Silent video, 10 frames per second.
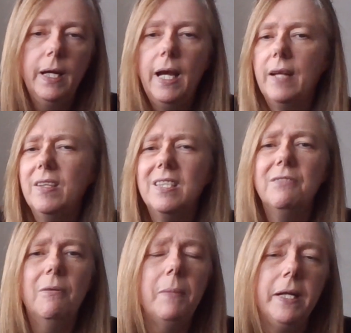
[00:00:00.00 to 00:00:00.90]
And this
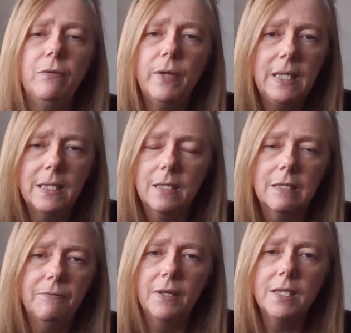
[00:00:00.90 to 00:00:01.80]
is for many
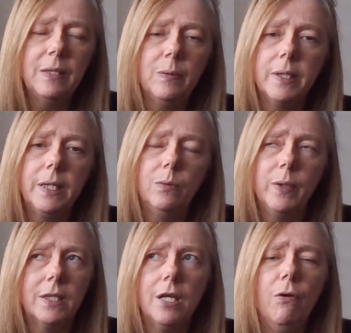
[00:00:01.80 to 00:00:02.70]
reasons. Firstly,
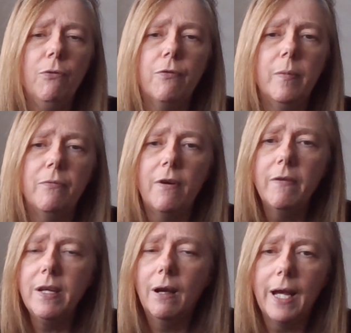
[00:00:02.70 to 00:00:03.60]
we are told from a
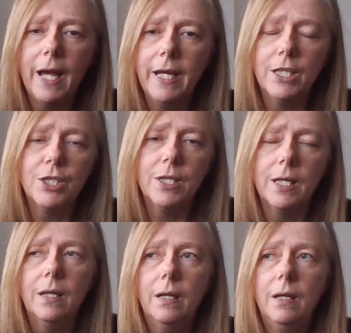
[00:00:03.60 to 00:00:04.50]
very young age that